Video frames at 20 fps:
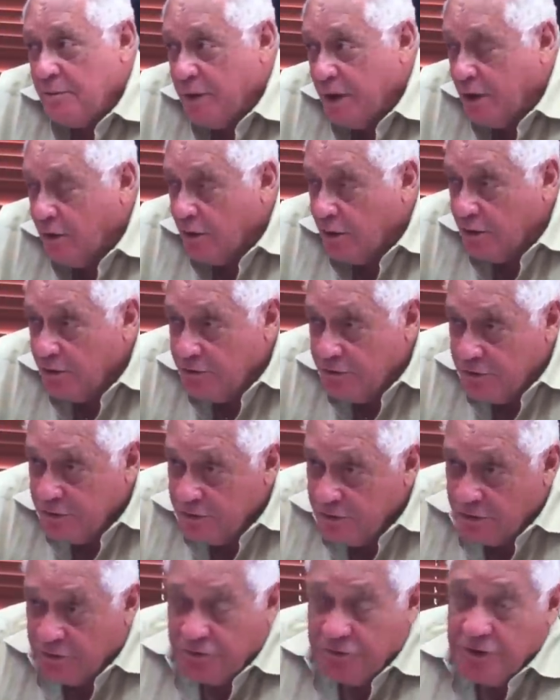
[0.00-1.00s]
Because
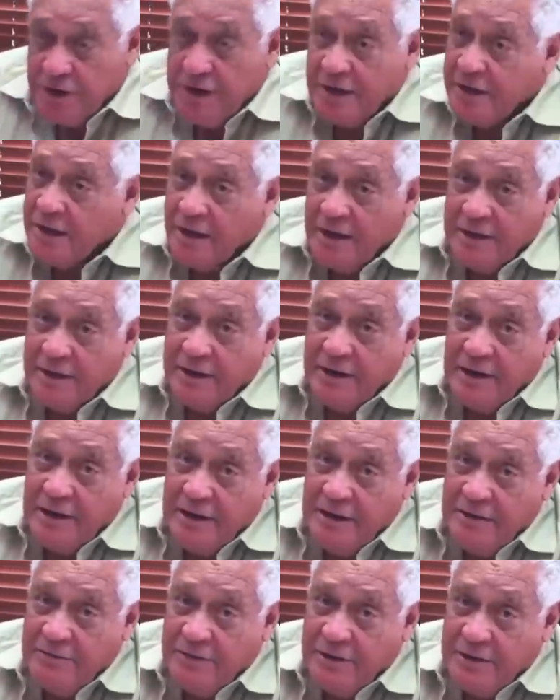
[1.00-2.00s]
the train cannot
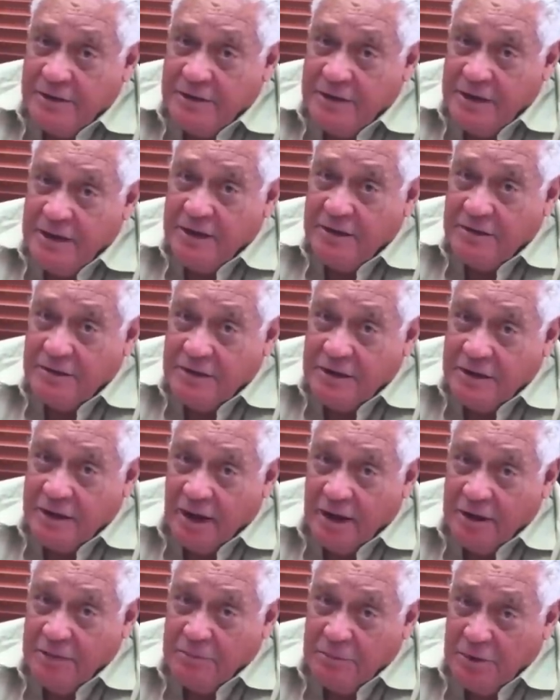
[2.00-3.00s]
leave at 8,
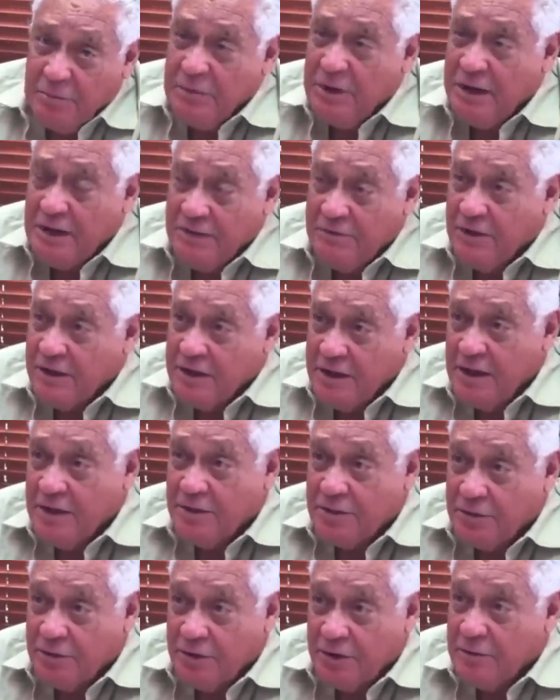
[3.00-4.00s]
cannot be leave at
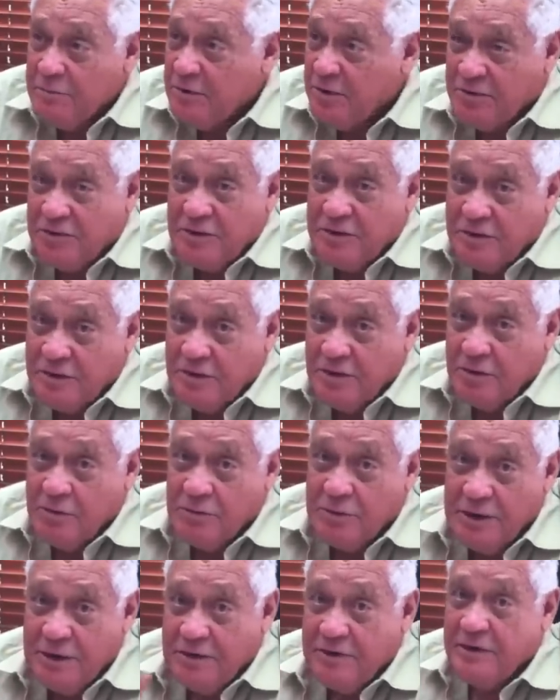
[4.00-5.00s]
8:30, be sitting
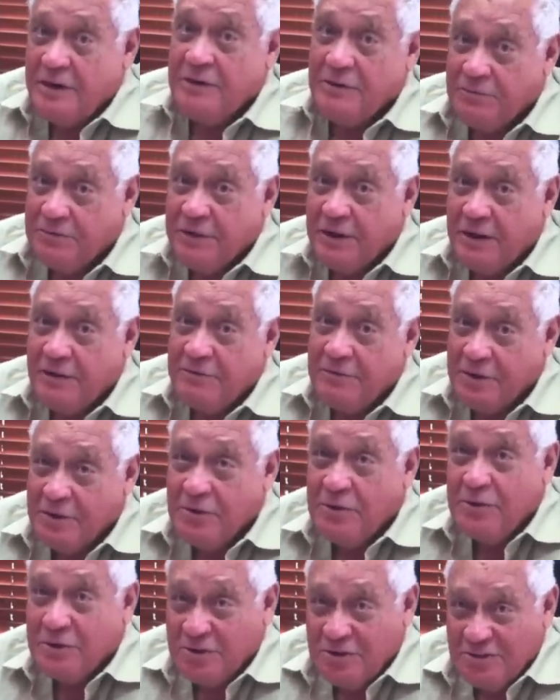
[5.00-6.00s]
and waiting till you fill every
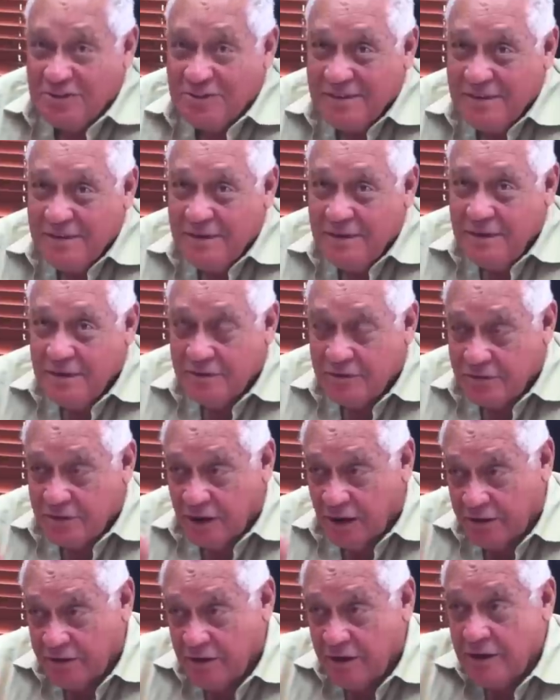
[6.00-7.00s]
coach. It's
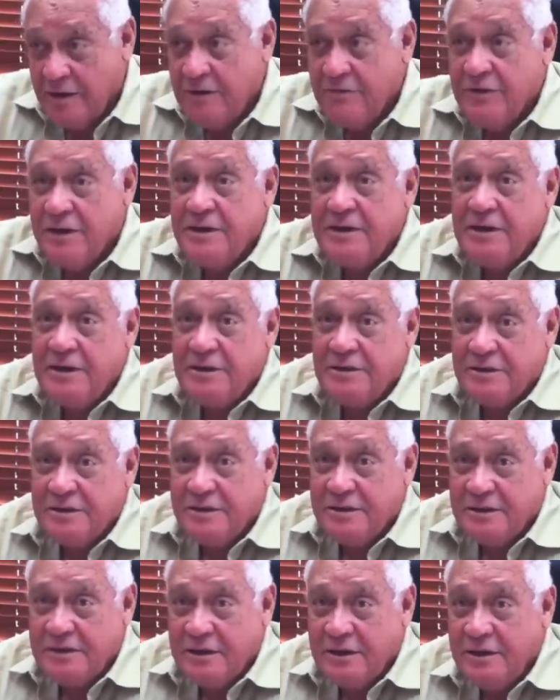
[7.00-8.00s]
got to leave at
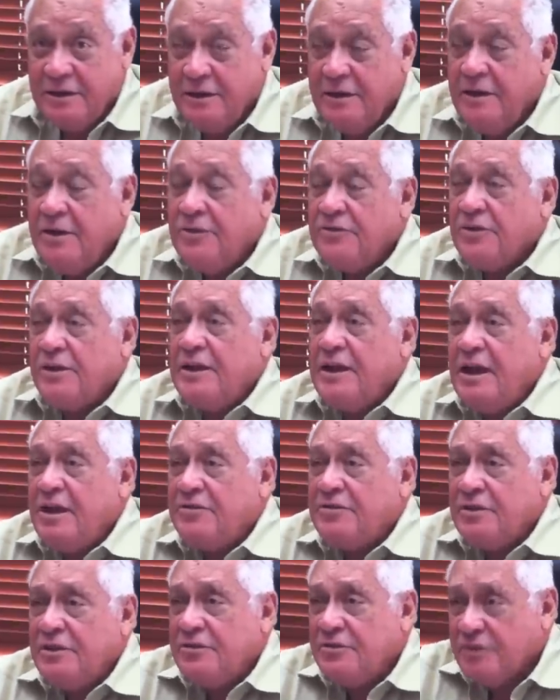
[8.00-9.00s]
8:30. So the
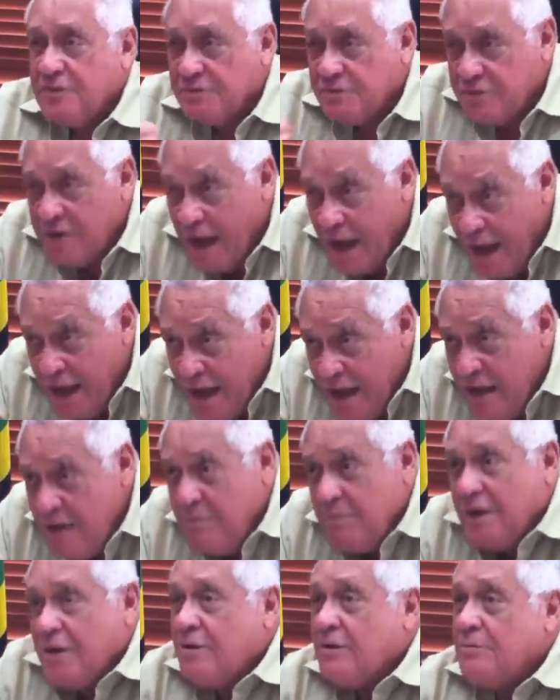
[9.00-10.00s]
essence of
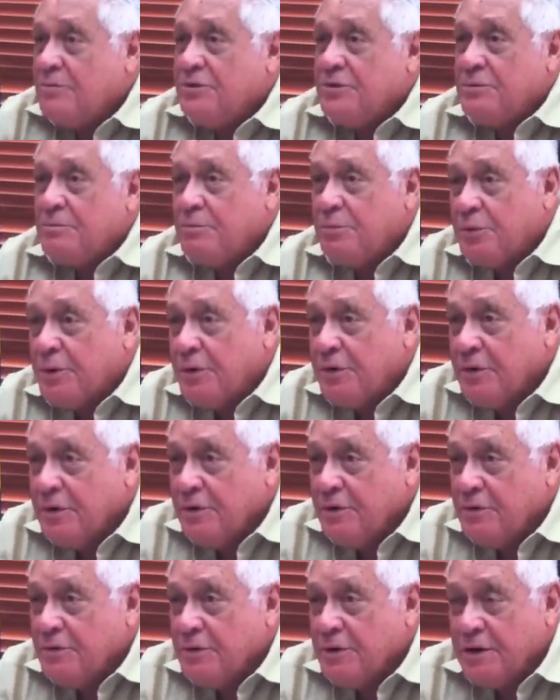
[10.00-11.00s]
time becomes
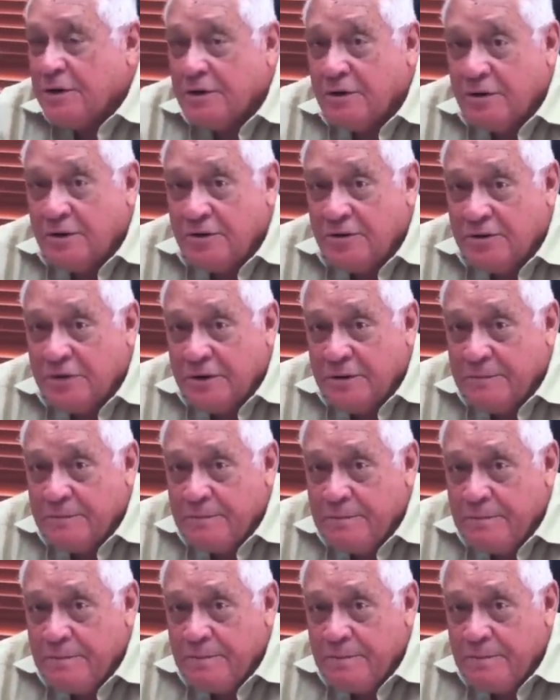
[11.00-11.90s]
important to the country,